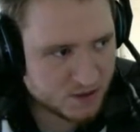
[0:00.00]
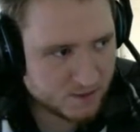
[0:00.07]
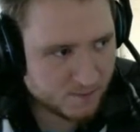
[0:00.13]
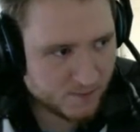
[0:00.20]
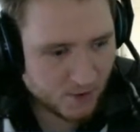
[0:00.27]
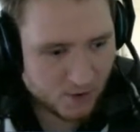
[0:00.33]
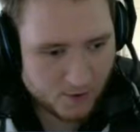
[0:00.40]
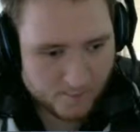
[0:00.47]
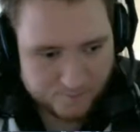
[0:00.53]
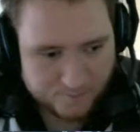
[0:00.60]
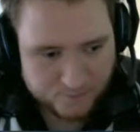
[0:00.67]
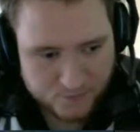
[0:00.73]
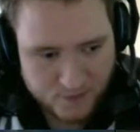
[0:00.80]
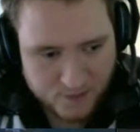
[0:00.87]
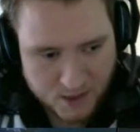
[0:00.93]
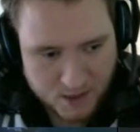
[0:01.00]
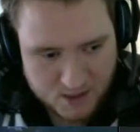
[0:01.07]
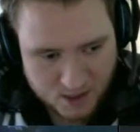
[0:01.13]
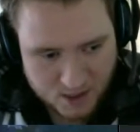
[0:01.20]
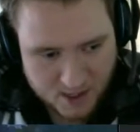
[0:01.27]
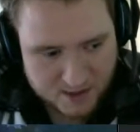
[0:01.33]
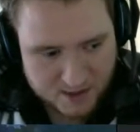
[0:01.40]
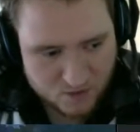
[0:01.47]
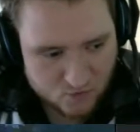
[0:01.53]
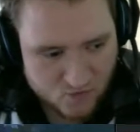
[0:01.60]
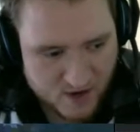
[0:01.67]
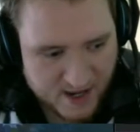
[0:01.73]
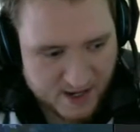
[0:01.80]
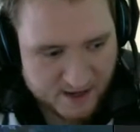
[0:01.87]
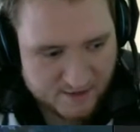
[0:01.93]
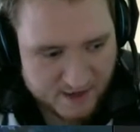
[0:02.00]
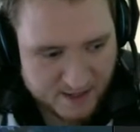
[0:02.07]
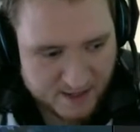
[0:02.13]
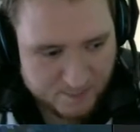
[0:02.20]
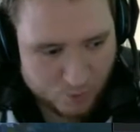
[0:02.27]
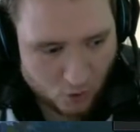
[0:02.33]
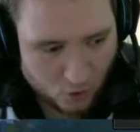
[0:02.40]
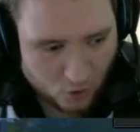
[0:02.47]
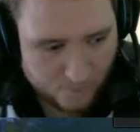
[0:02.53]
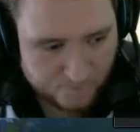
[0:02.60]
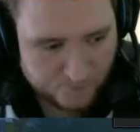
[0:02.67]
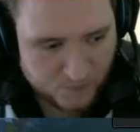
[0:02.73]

so I end up really poor.